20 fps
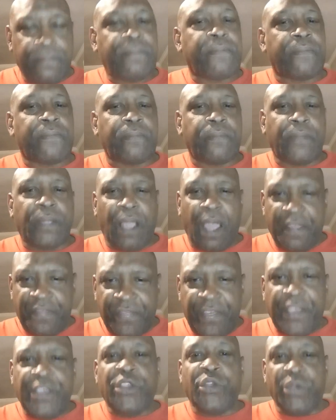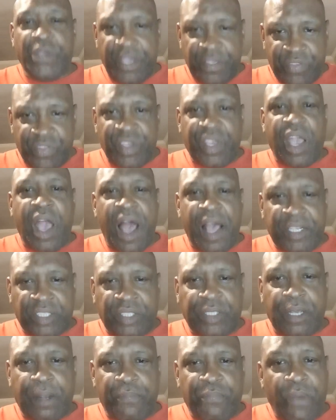I think you get the
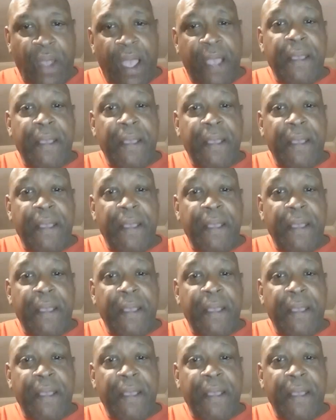concept, right?